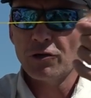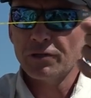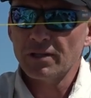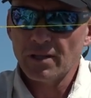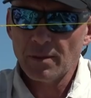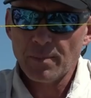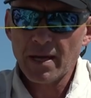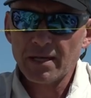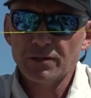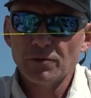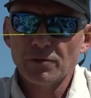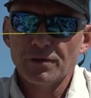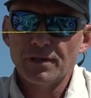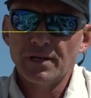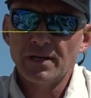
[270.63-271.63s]
knot, and then back to
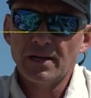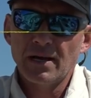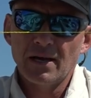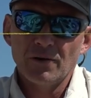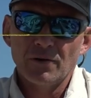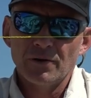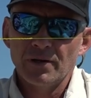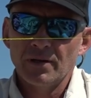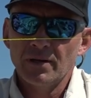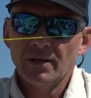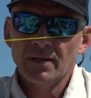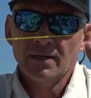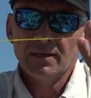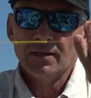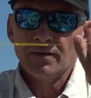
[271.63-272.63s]
your thinner nylon.
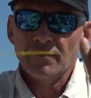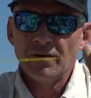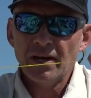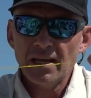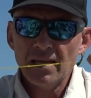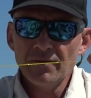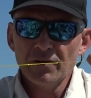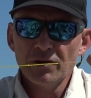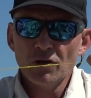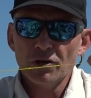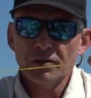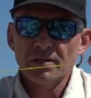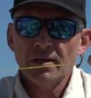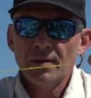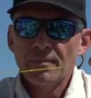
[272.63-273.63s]
Very even
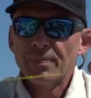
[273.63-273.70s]
knot,